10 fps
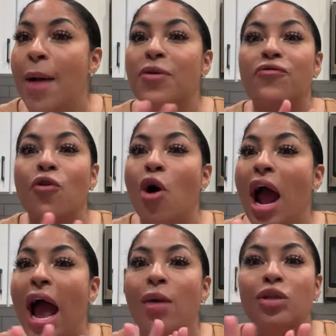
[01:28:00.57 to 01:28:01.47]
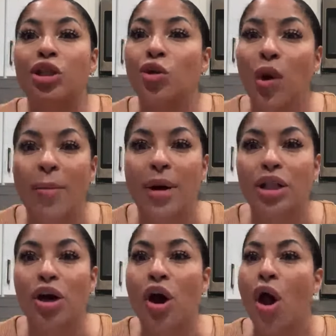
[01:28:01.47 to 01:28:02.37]
before I was a
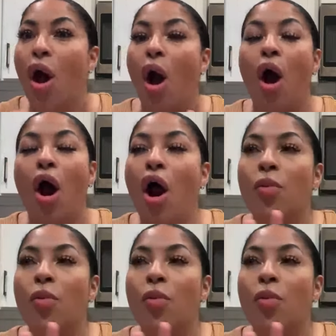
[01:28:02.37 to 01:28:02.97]
grandmother, I